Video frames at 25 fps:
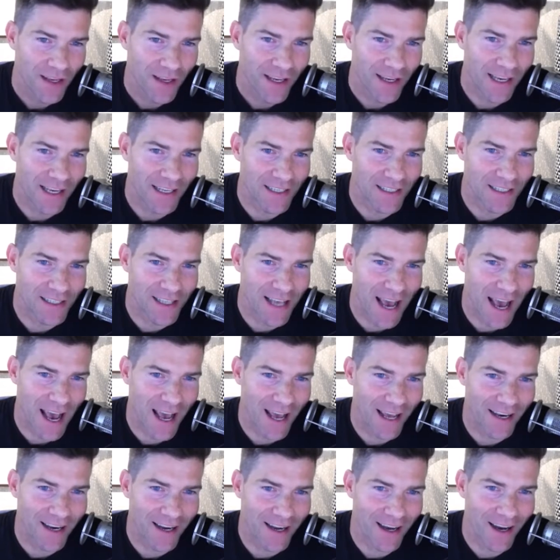is
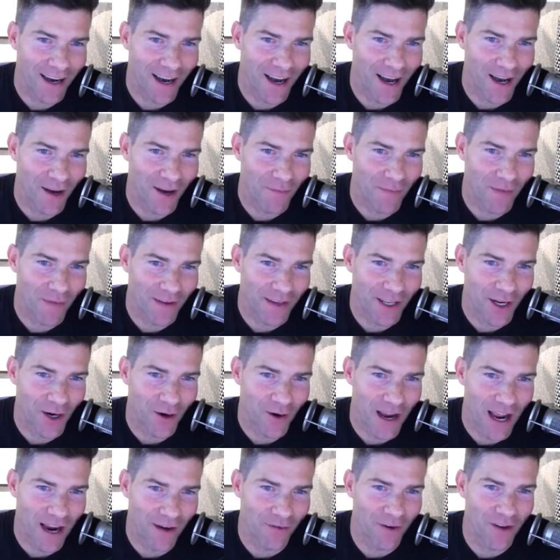that, you
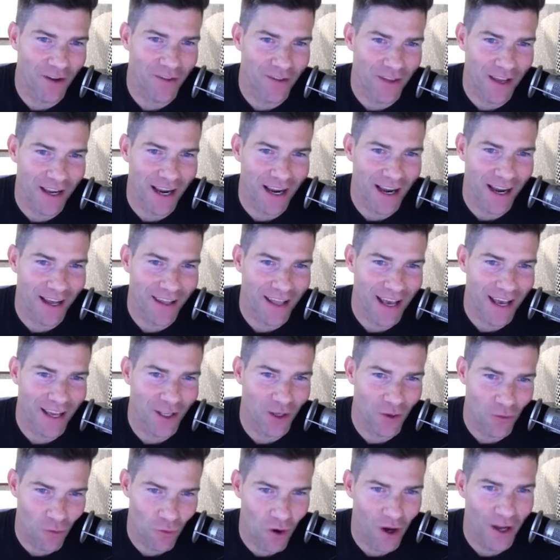know, everything that
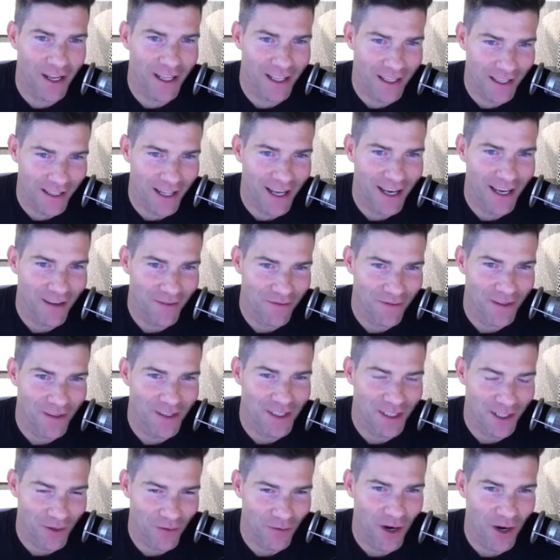you want in life is
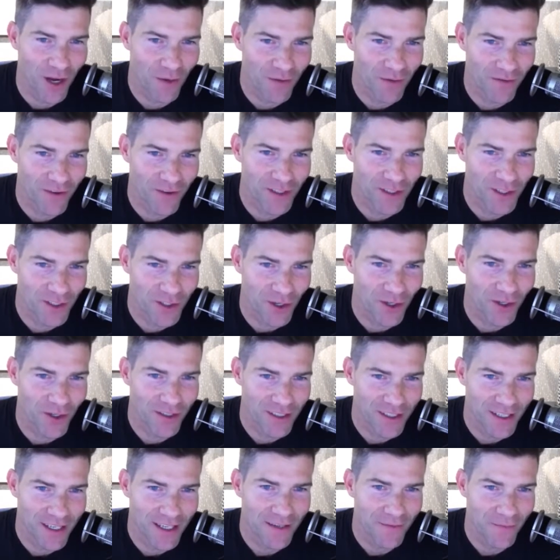in the realm of
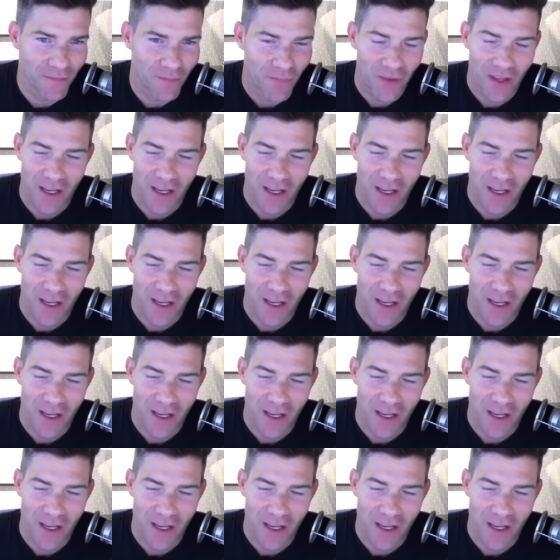uncertainty.